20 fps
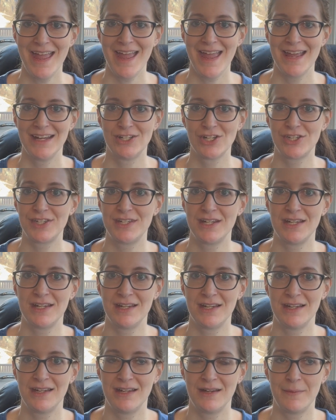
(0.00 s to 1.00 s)
just
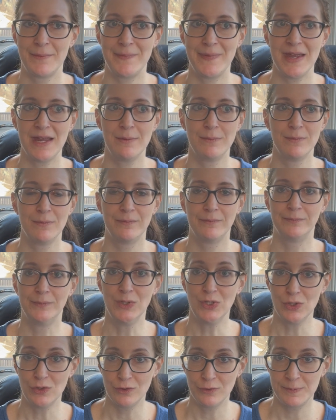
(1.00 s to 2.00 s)
a big
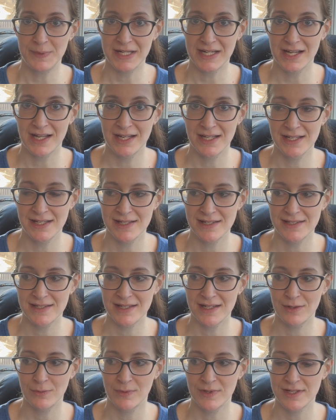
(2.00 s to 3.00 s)
move because
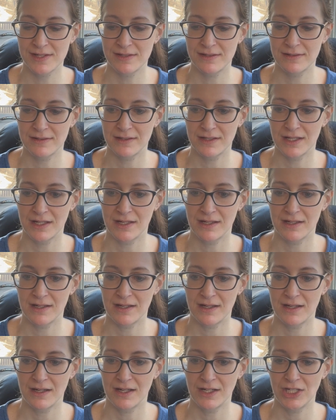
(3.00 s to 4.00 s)
it was
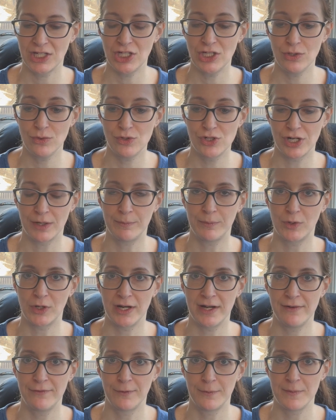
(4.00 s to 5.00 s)
a huge
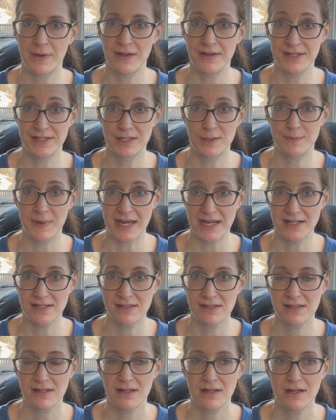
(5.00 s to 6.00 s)
upgrade from
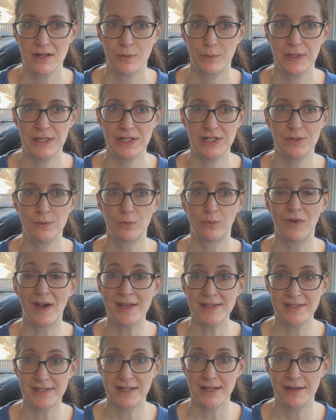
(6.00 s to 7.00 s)
unspace. We
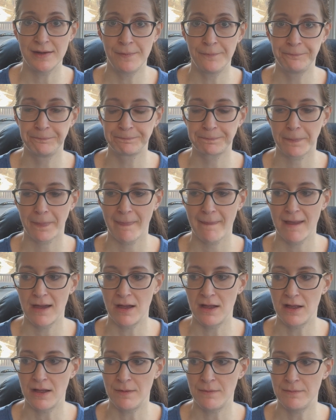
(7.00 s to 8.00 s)
rented
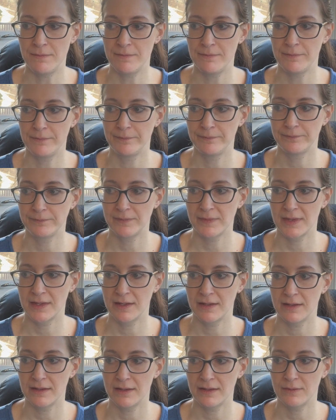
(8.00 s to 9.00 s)

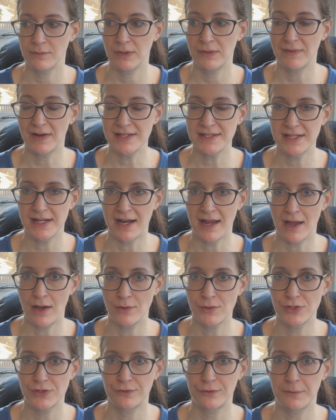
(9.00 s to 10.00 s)
a
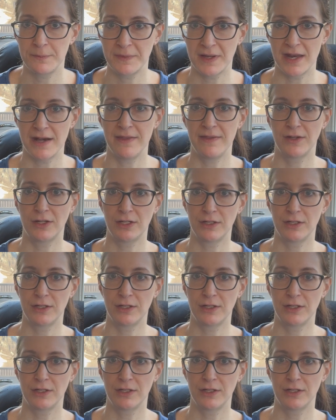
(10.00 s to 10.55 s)
house from kind of